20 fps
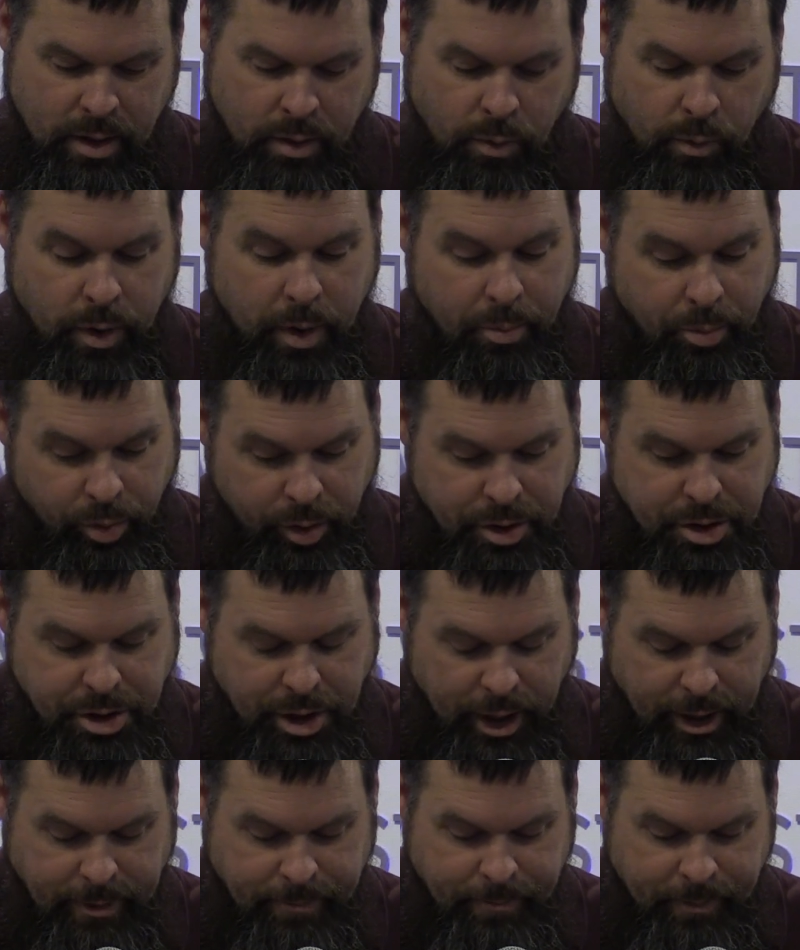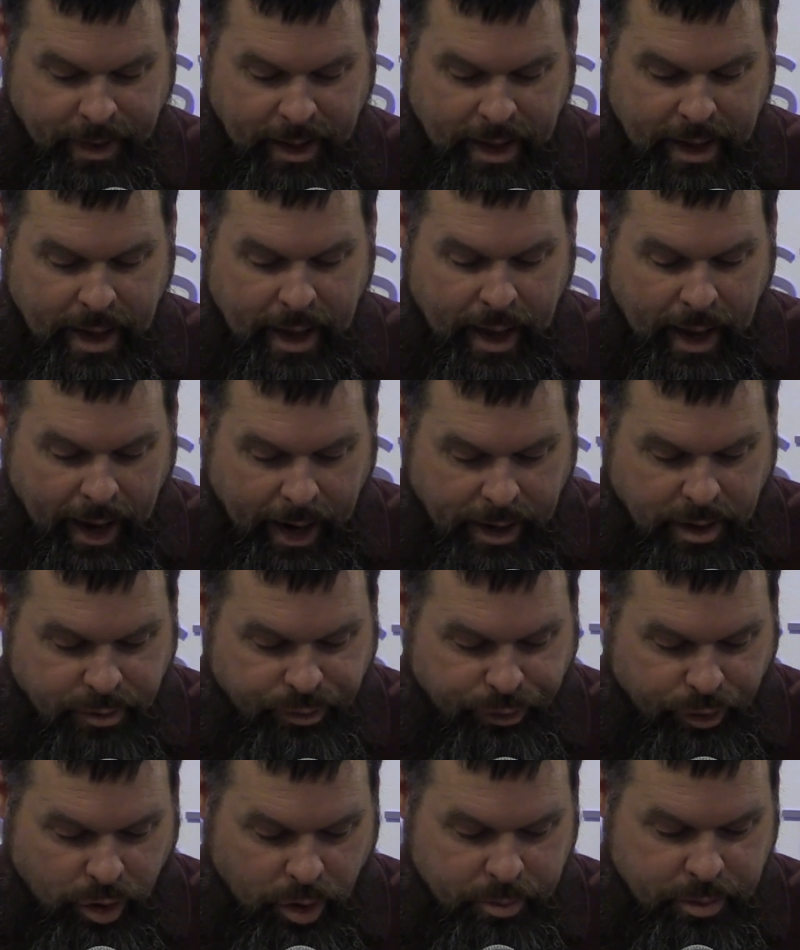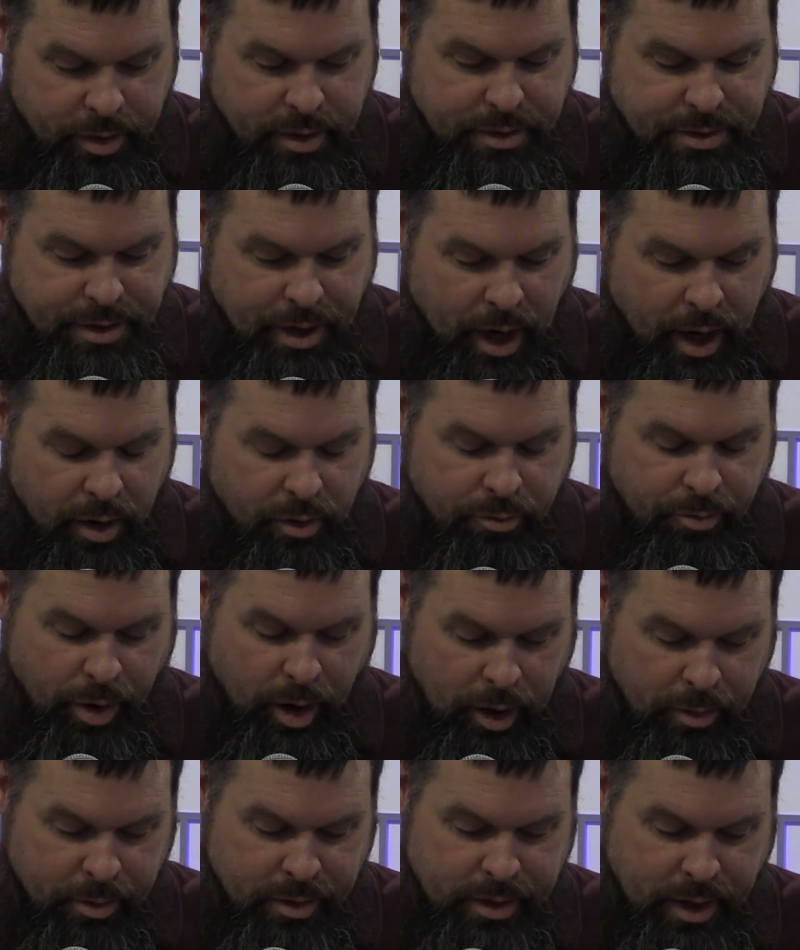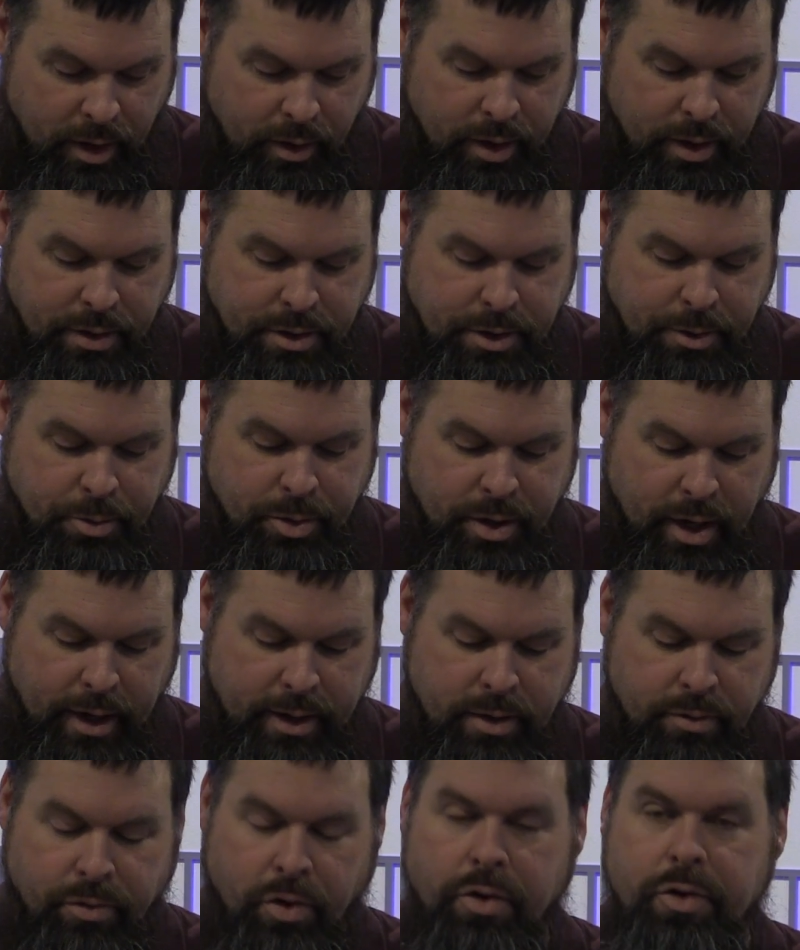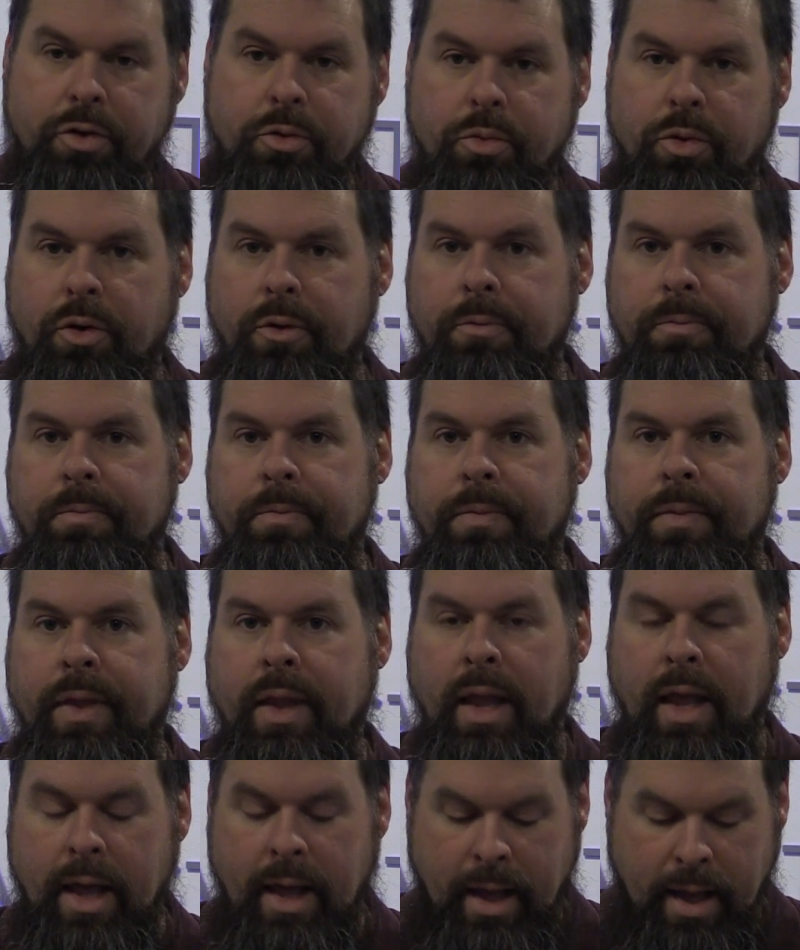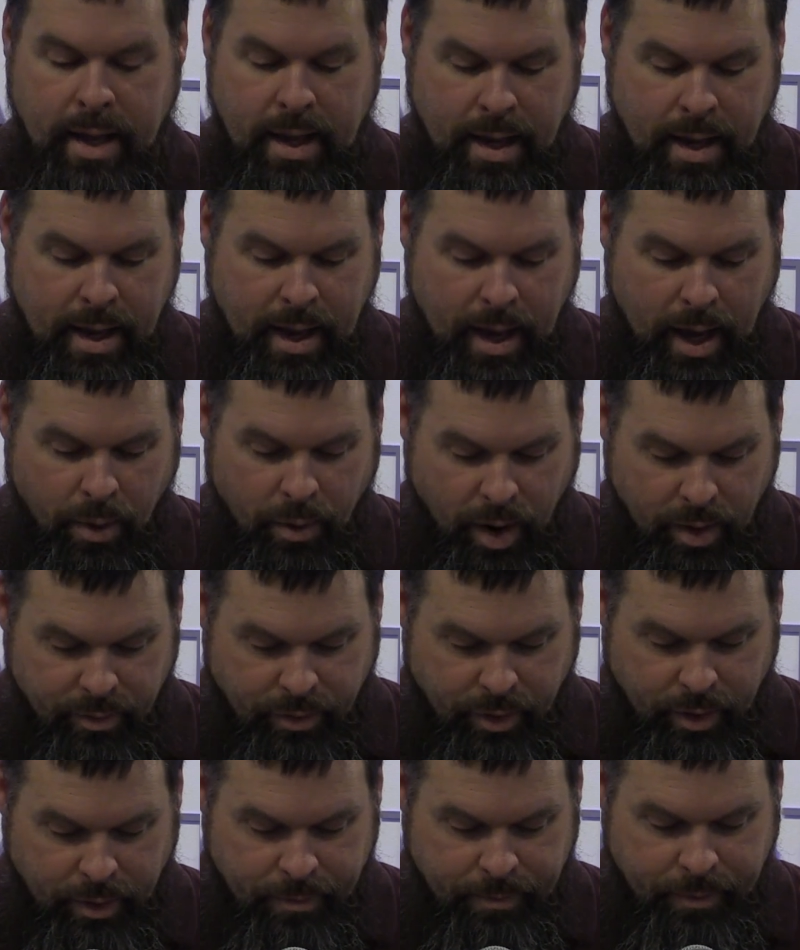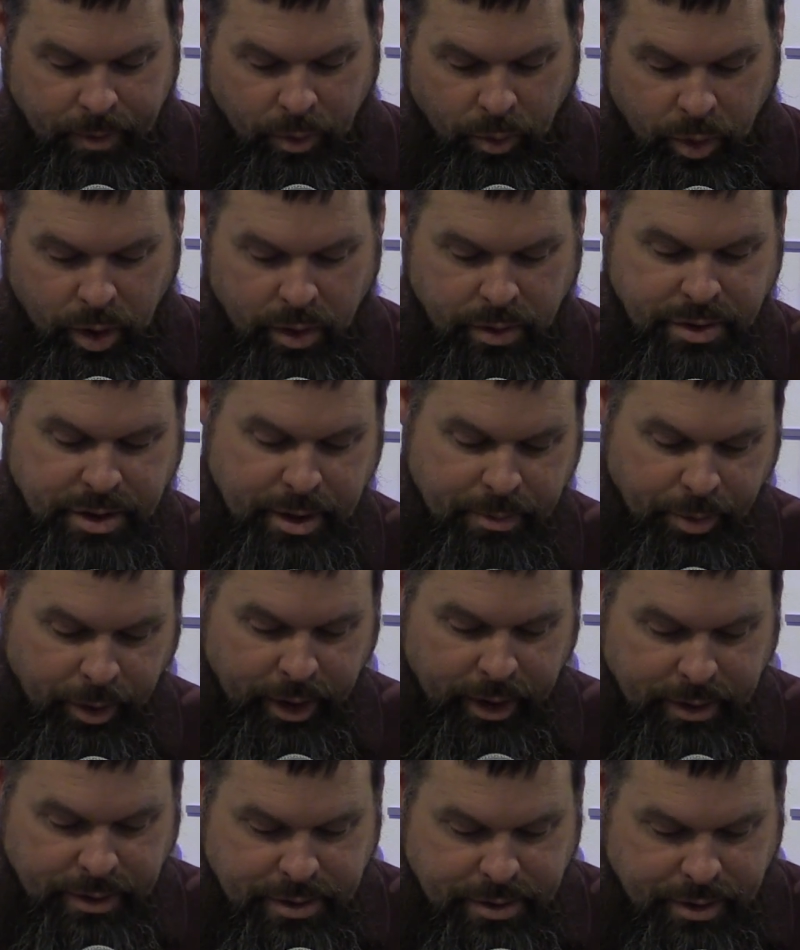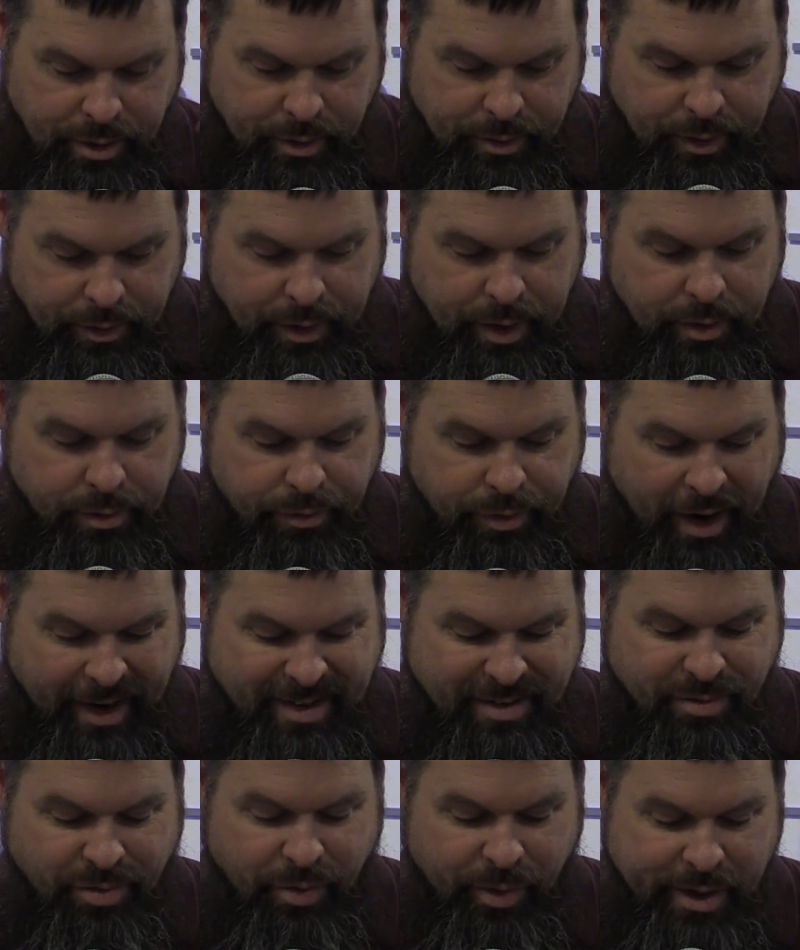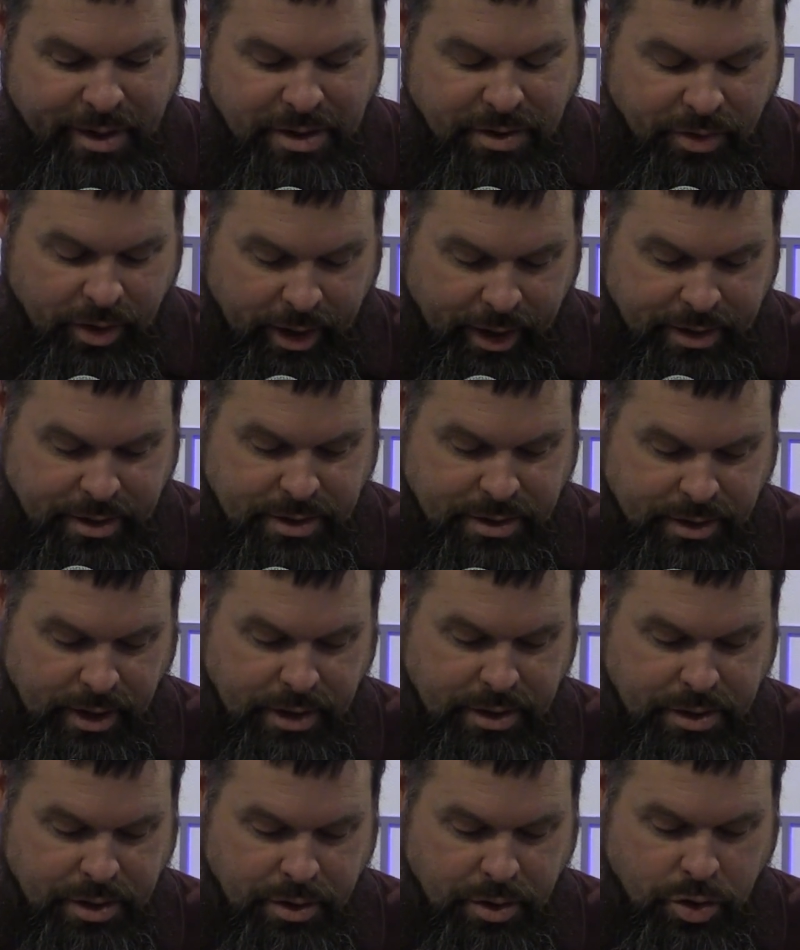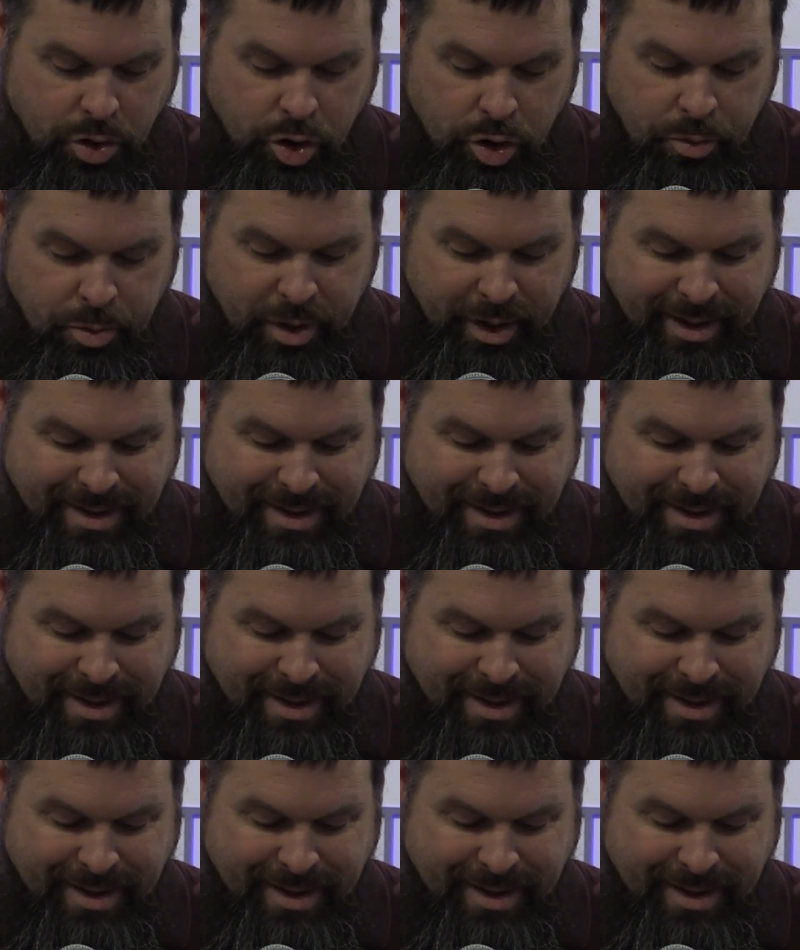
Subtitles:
We appreciate and affirm the desire of parliamentarians to protect the vulnerable. However, we are deeply concerned that the effective reach of the legislation could be